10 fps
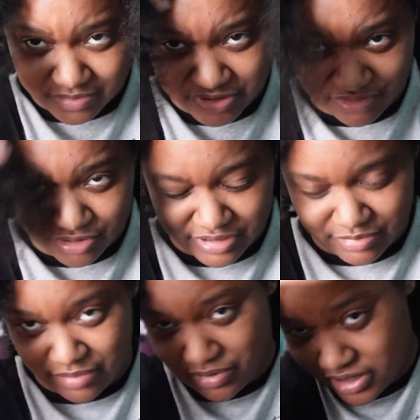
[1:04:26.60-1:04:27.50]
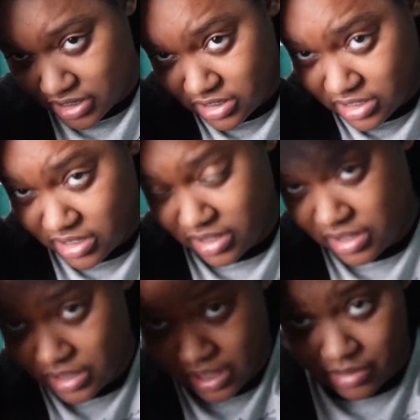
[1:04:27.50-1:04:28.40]
me ruining my part.
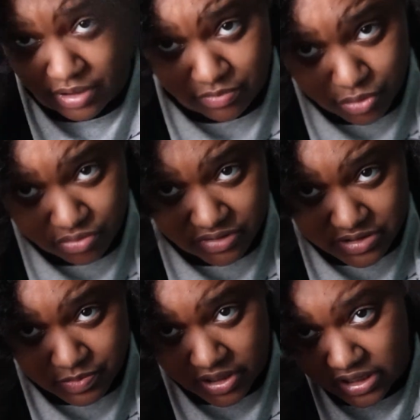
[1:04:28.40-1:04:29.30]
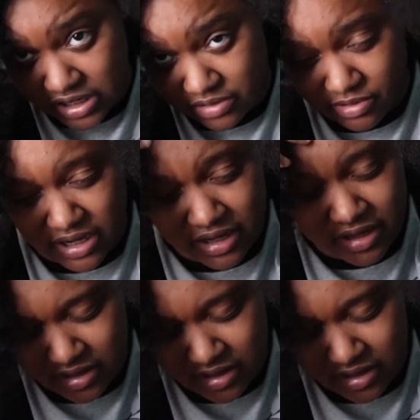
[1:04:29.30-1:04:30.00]
I might move this part anyway,